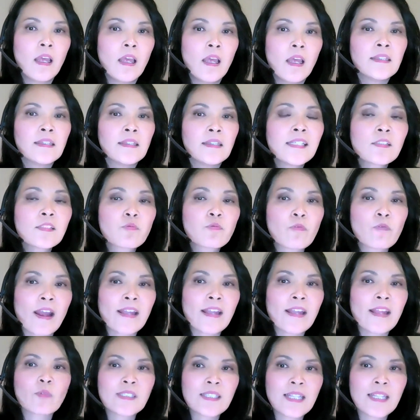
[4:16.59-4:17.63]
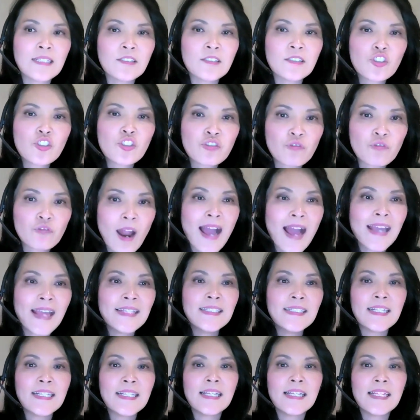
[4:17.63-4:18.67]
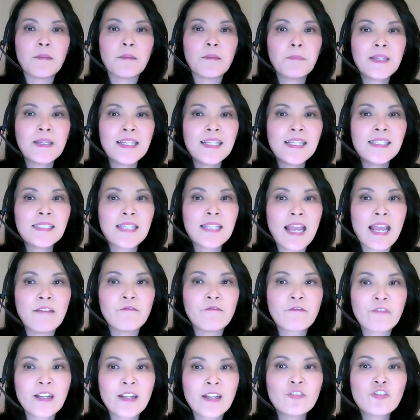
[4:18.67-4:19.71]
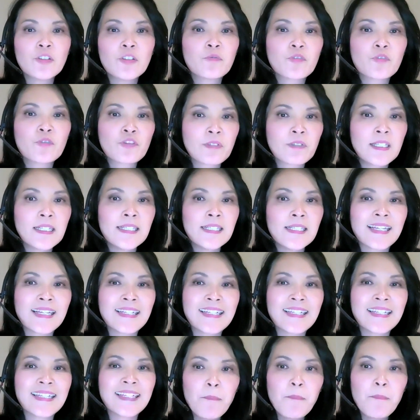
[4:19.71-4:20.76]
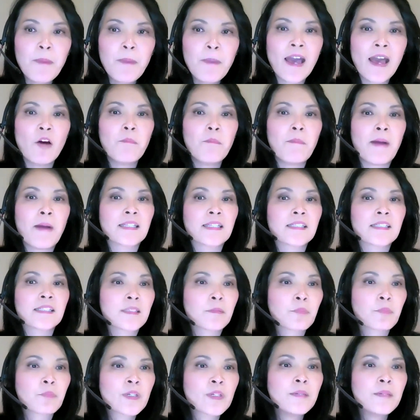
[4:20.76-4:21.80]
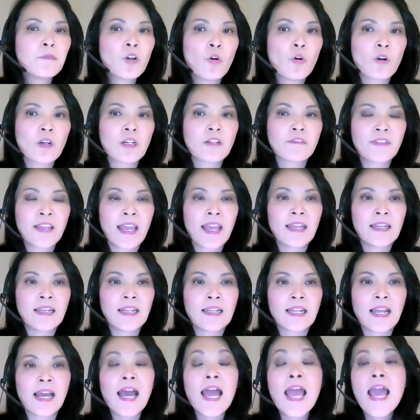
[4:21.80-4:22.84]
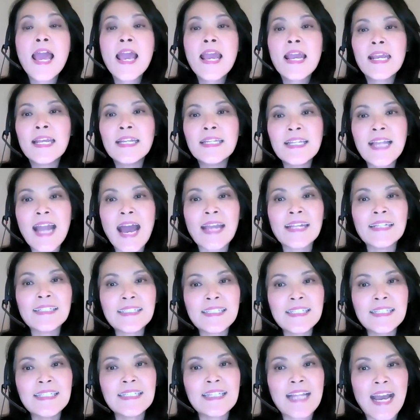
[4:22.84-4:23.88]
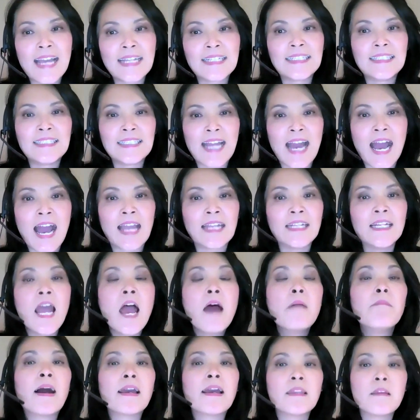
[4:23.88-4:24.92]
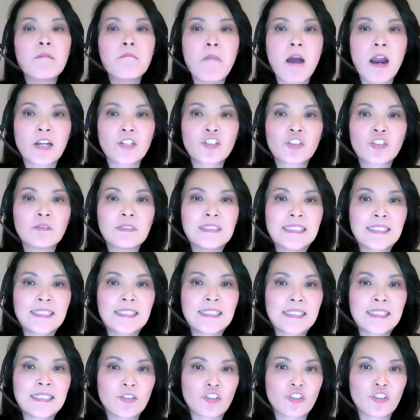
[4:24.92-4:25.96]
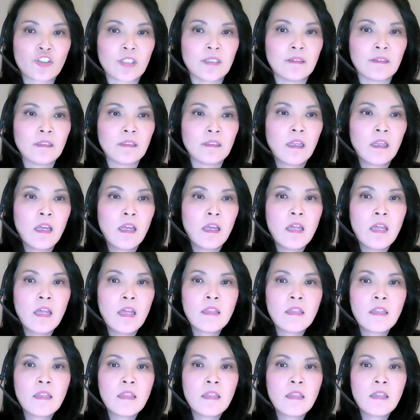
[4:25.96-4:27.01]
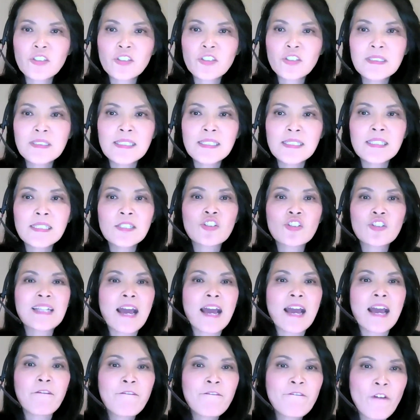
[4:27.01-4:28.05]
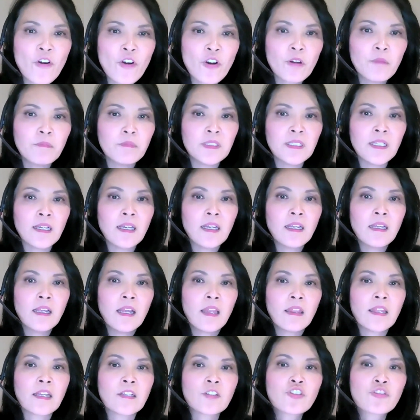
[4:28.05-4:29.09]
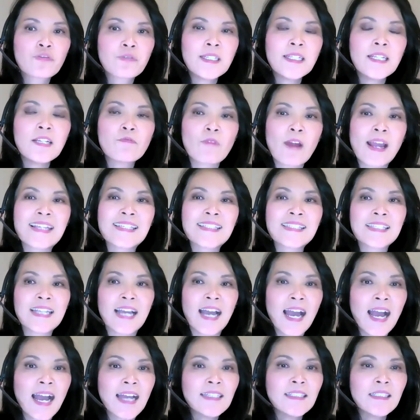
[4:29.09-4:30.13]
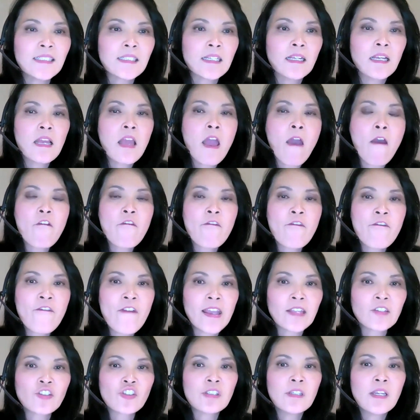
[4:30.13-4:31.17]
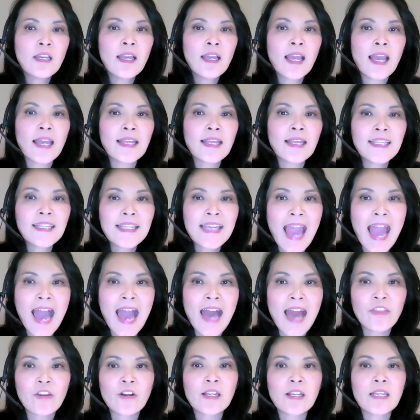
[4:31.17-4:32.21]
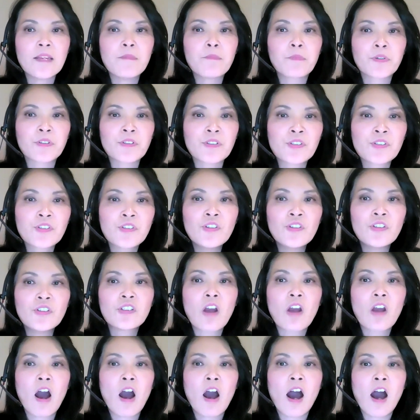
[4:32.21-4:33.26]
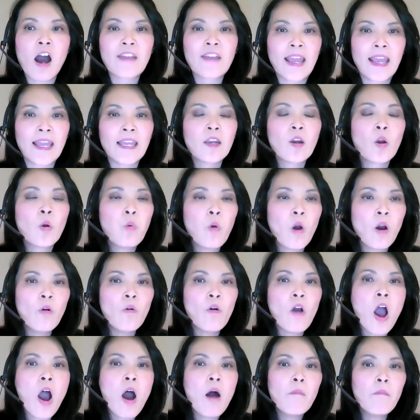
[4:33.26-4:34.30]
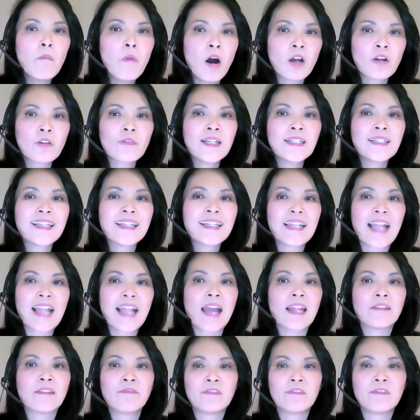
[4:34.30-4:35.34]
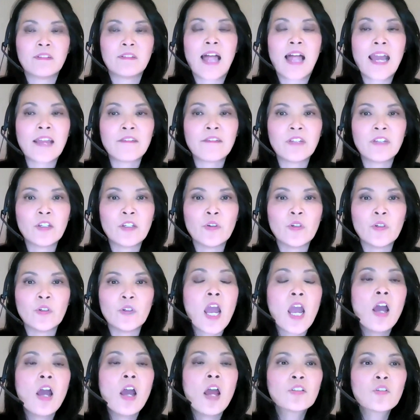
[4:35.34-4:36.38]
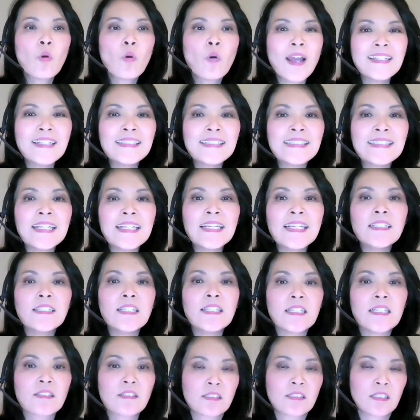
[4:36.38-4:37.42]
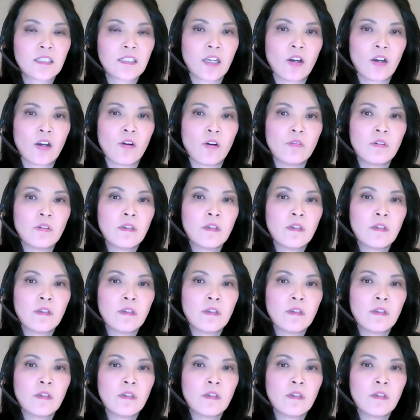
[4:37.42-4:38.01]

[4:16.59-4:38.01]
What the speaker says: This right was enshrined in the peace and friendship treaties and upheld by the Supreme Court of Canada in 1999 by the Marshall Decision. The Marshall Decision affirmed their treaty rights to hunt, fish, and gather in pursuit of a, quote, moderate livelihood 20 years ago.